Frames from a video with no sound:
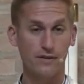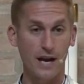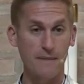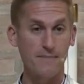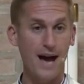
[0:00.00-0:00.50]

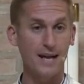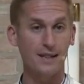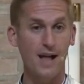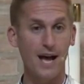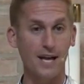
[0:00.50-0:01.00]
that I'm not
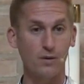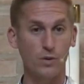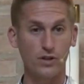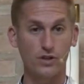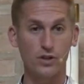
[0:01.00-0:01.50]
in line
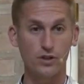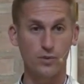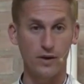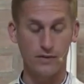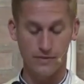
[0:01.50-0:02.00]
with the church
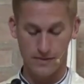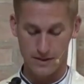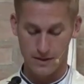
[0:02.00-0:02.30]
with.